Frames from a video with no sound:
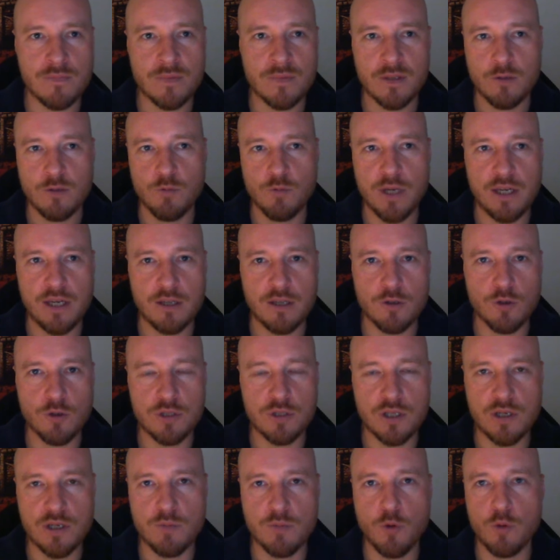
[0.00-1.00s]
We
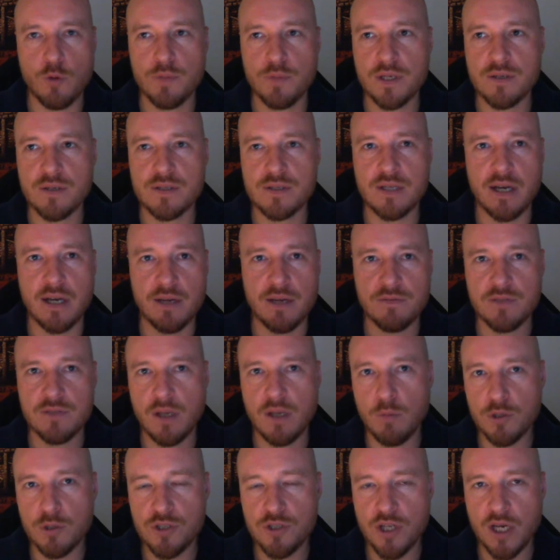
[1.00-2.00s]
cannot anymore, because I've
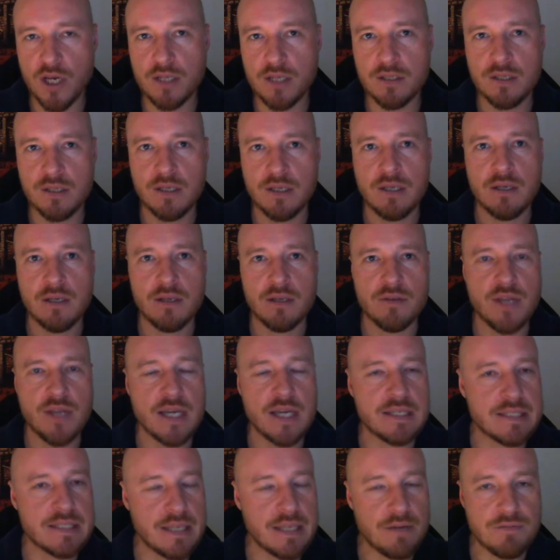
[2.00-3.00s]
double checked, they
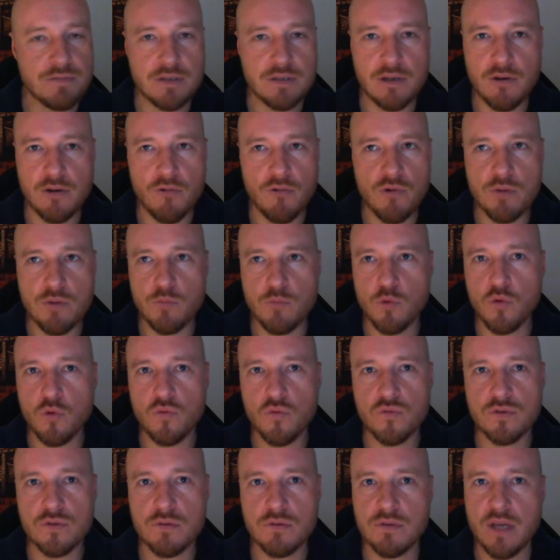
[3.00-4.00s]
definitely
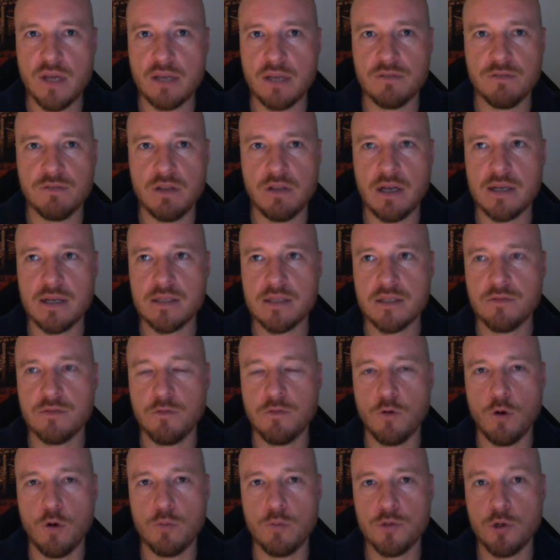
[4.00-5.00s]
removed that flask
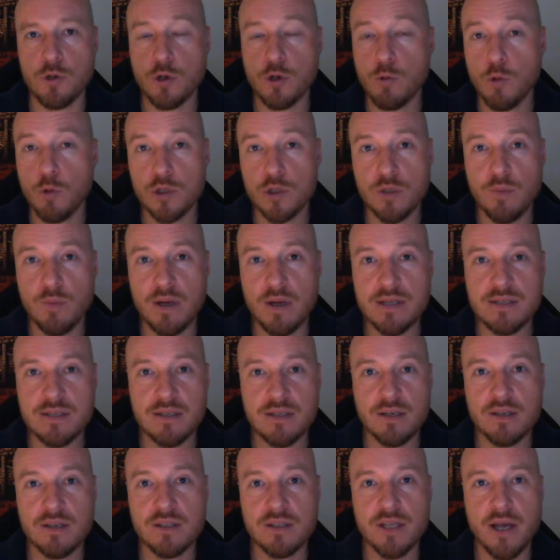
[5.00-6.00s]
from your Quartermaster
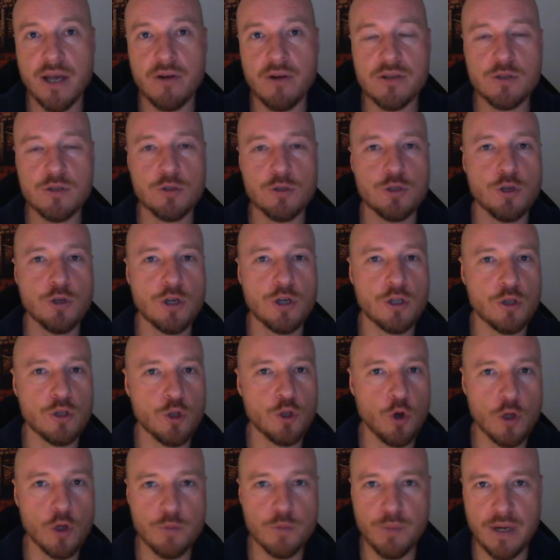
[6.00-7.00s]
in Garrison, you
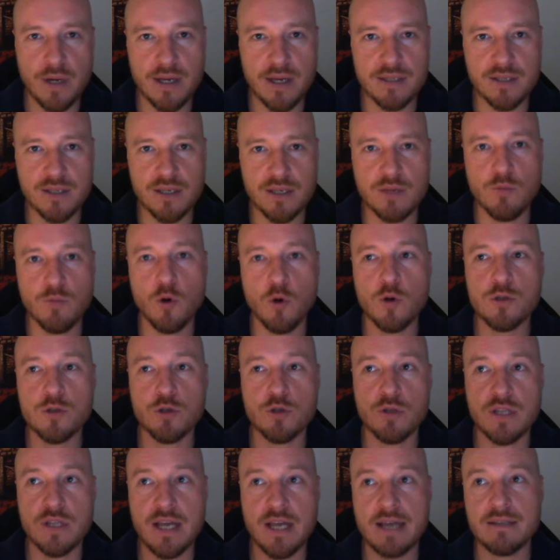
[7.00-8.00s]
cannot buy it anymore,
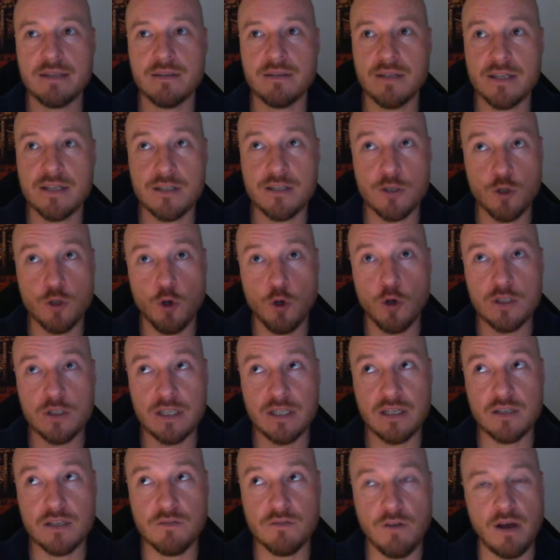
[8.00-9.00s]
so that is
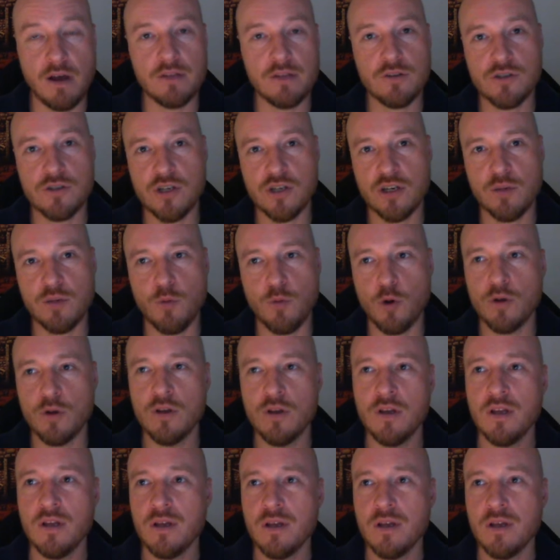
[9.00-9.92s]
not an advantage anymore.